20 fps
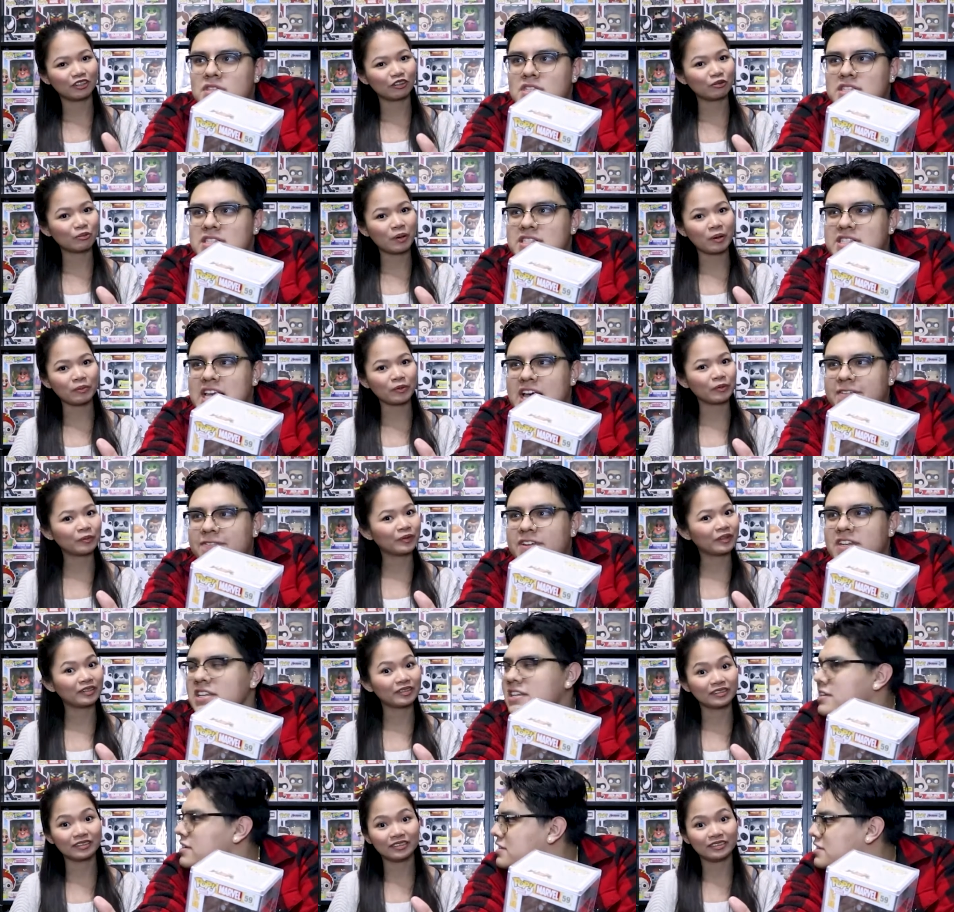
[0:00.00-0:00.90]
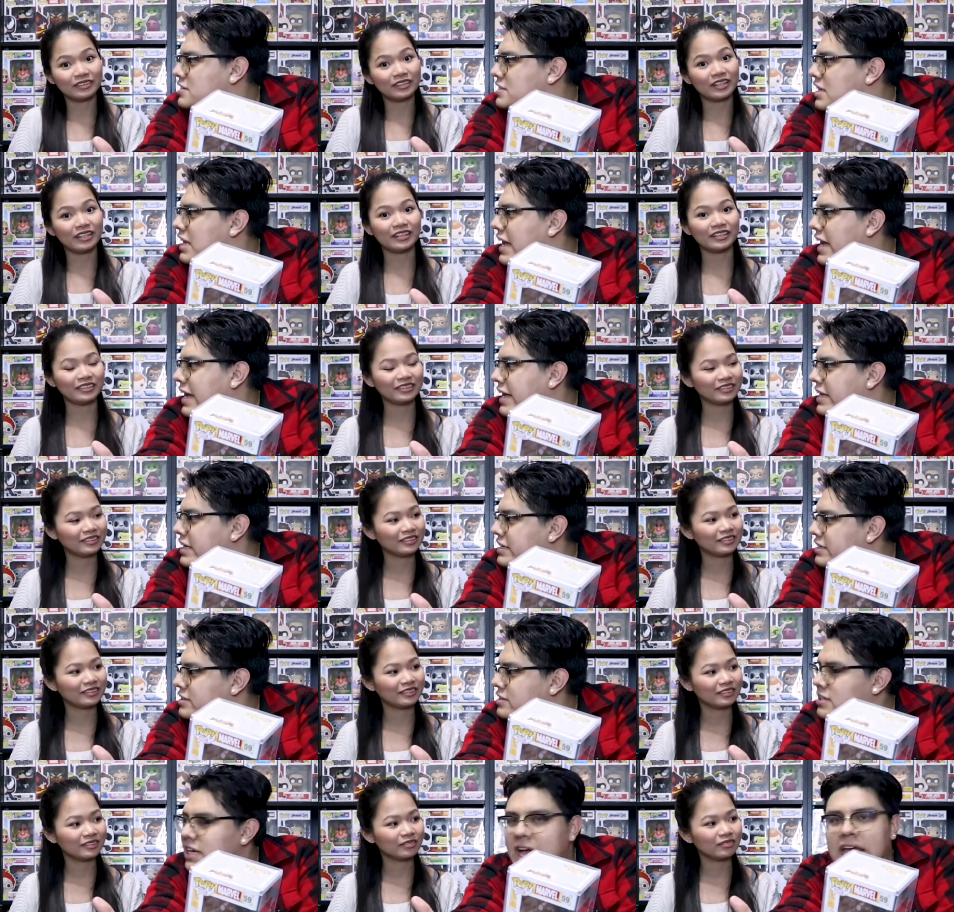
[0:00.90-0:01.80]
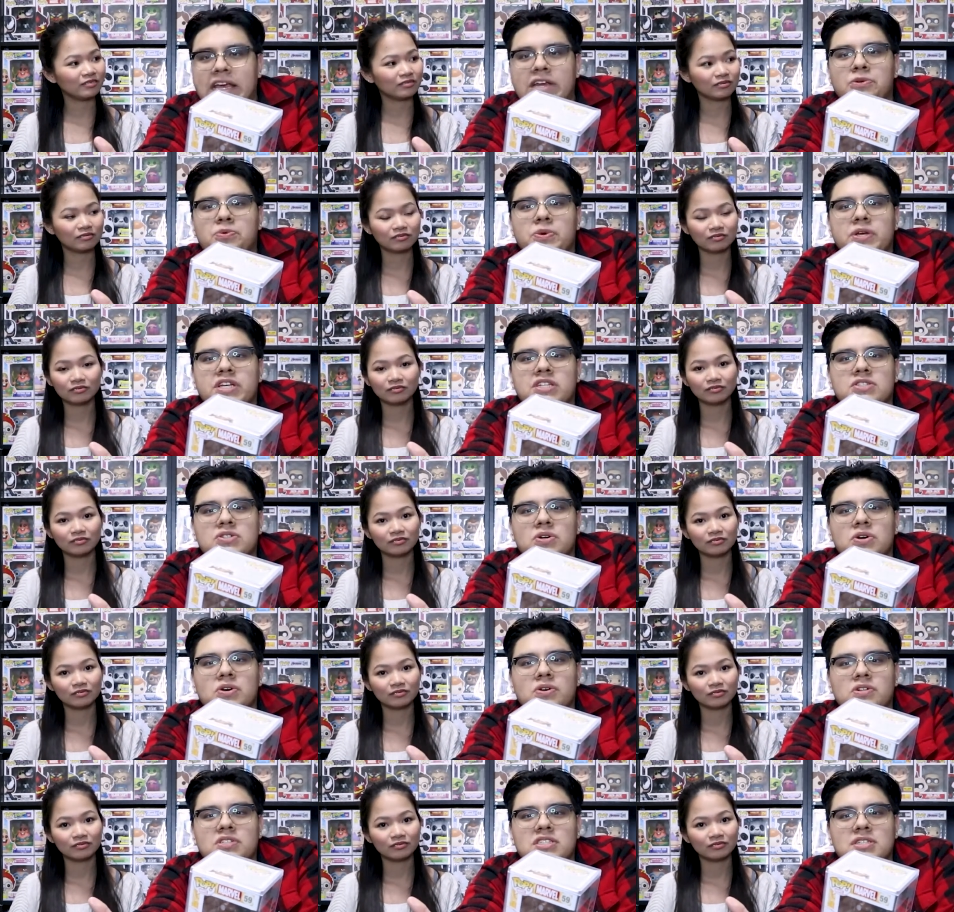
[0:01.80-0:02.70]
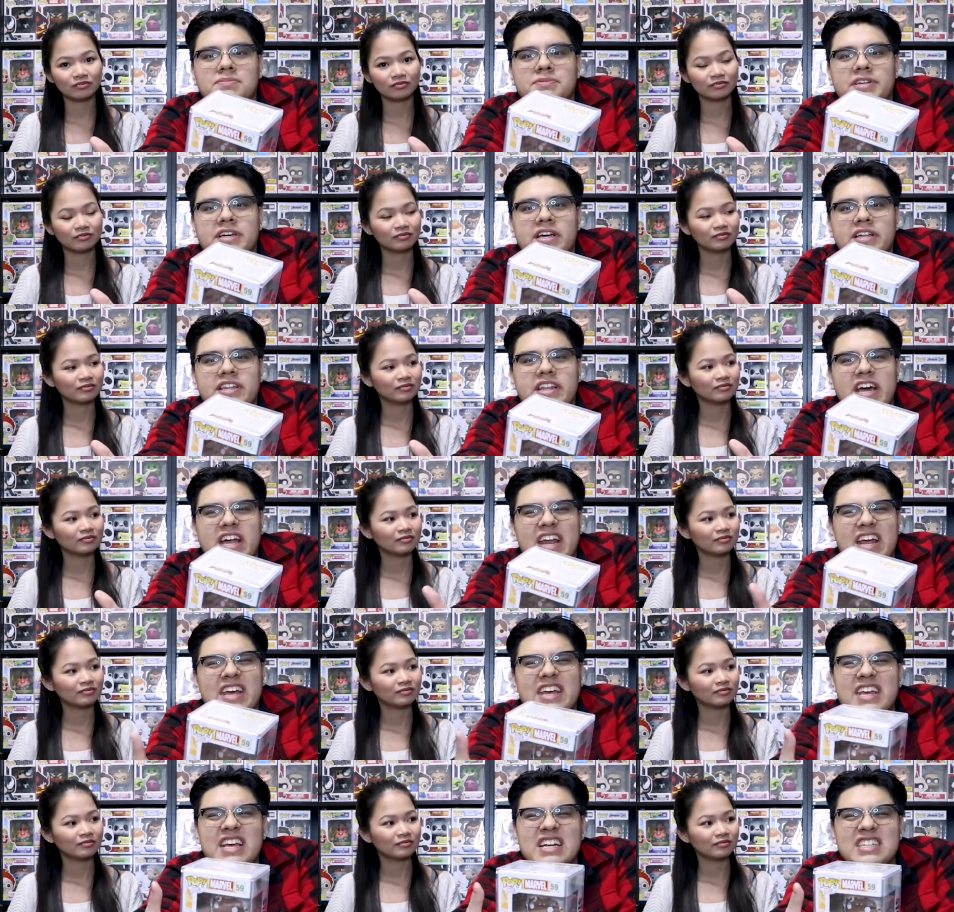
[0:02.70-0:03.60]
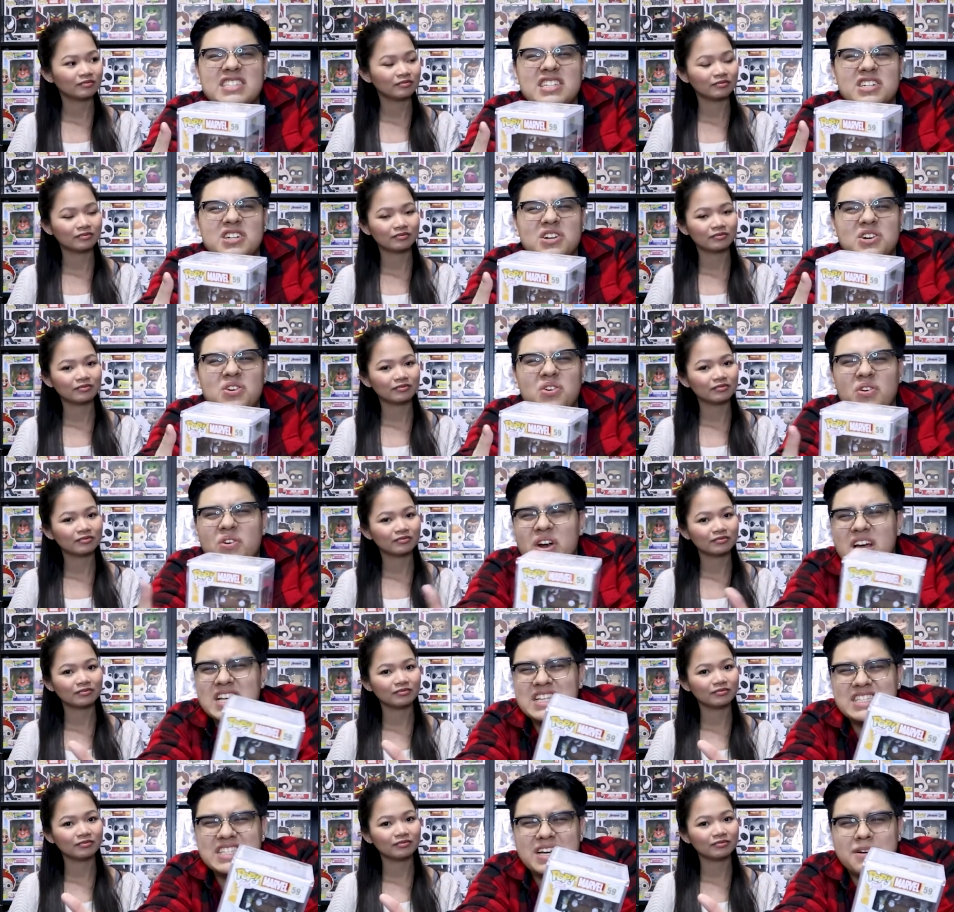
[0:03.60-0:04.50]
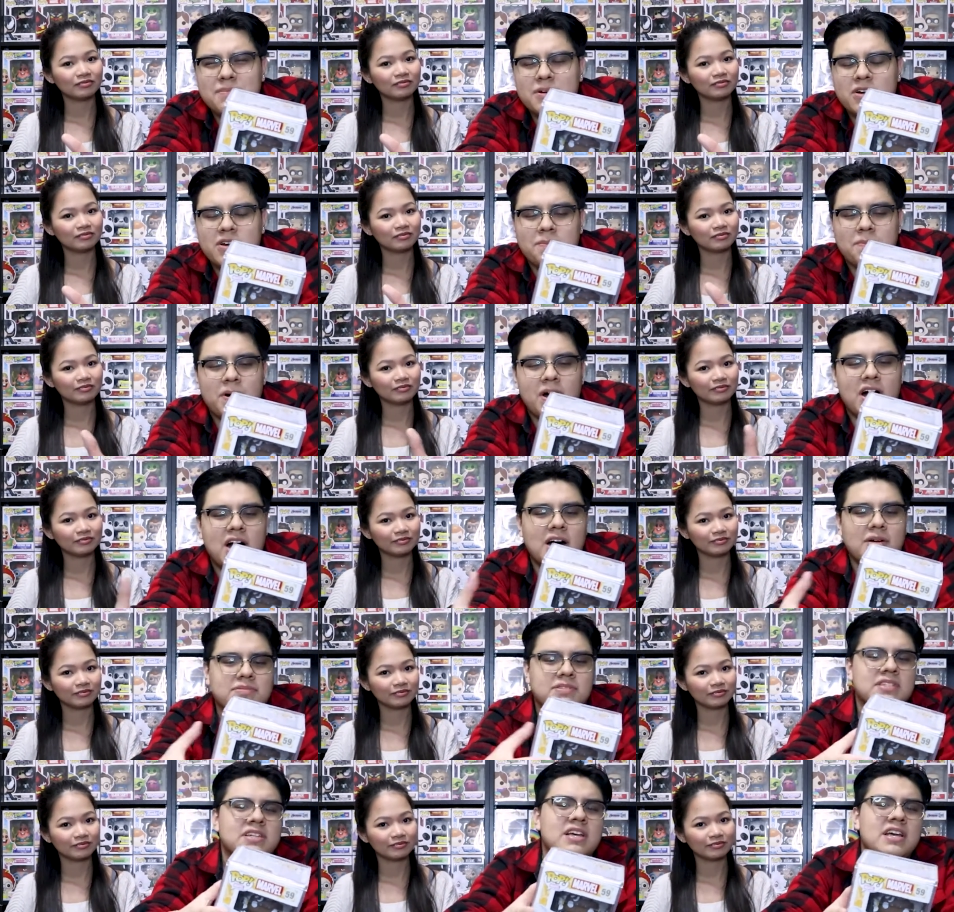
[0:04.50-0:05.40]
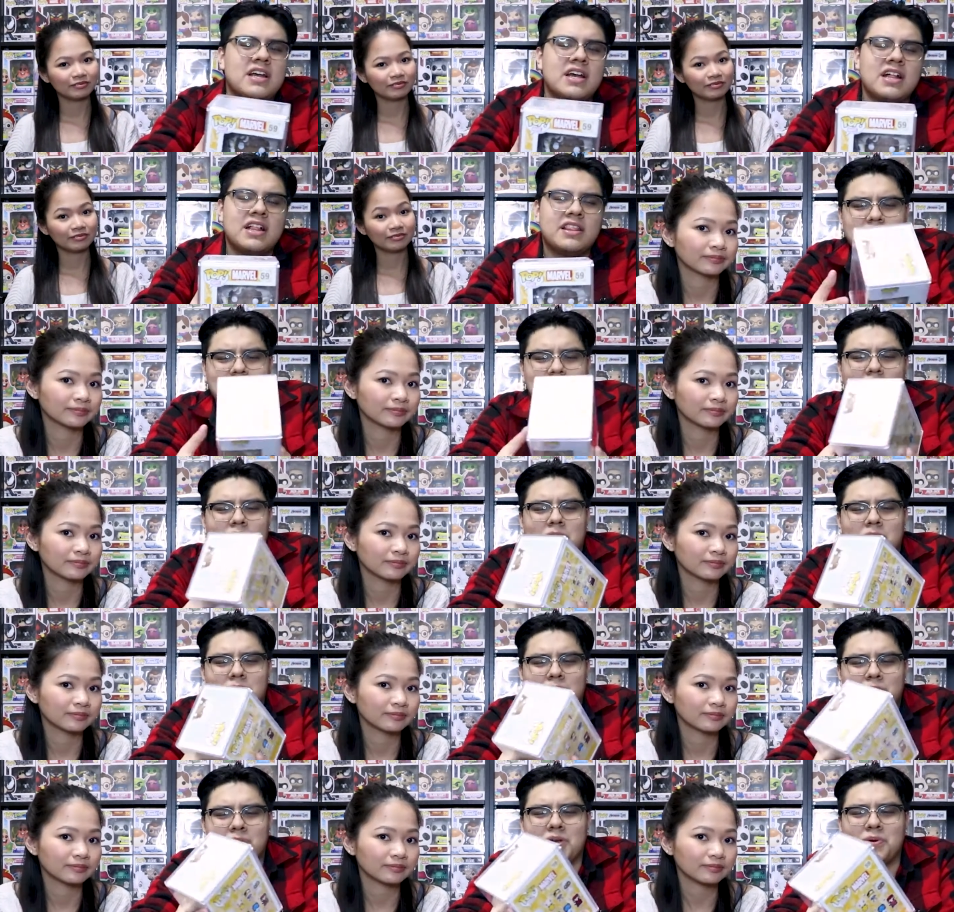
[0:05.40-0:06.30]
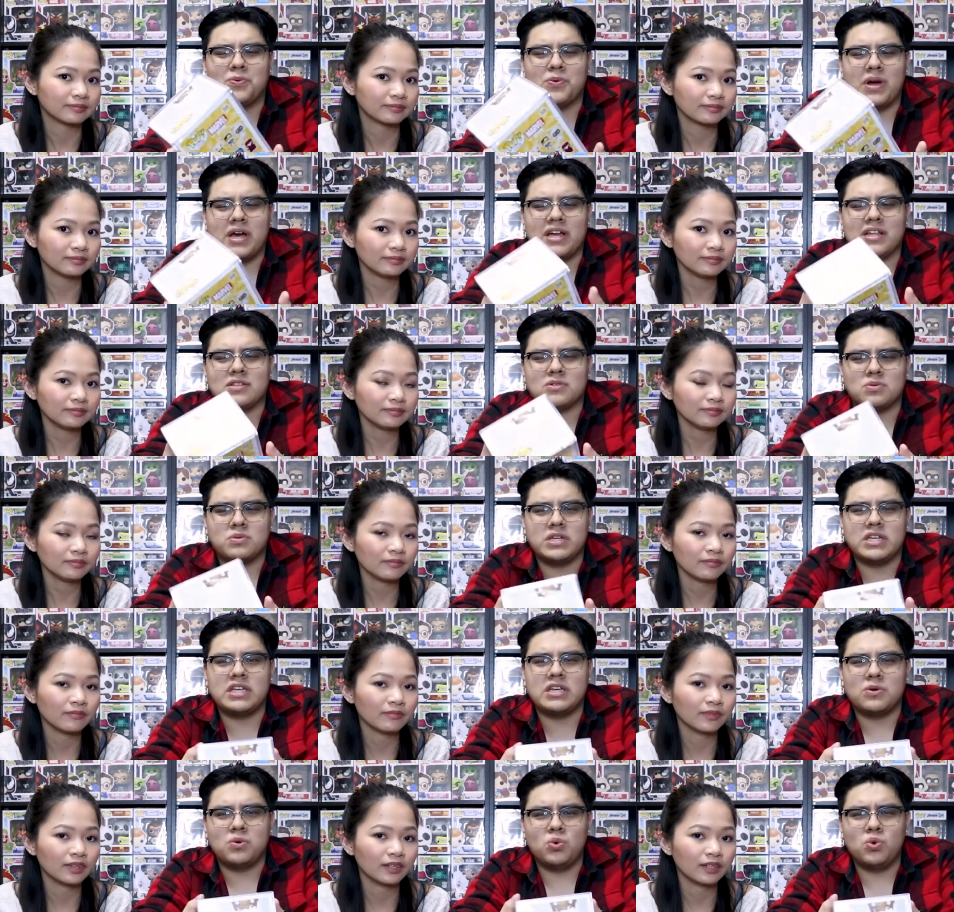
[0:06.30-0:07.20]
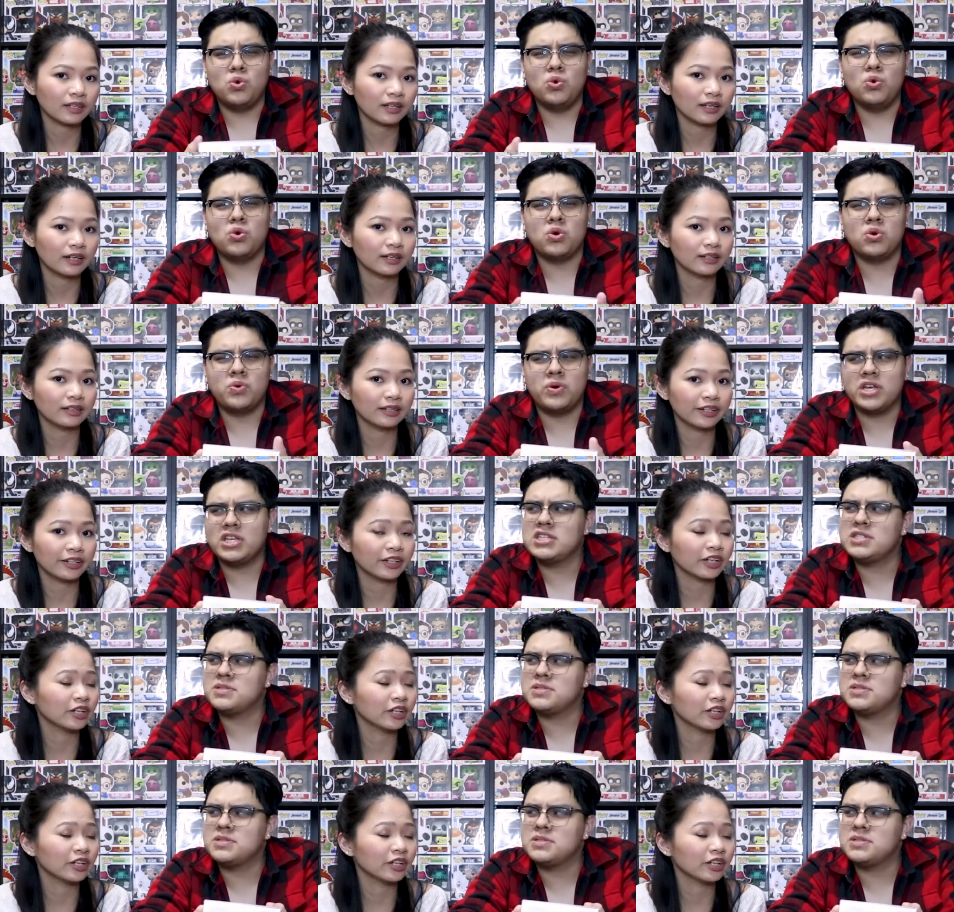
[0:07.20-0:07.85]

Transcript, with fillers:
Speaker 1: seven, yeah. eight,
Speaker 2: eight weeks ago or something like that, and he has a crazy amount of pops. So we, we went, we woo, we.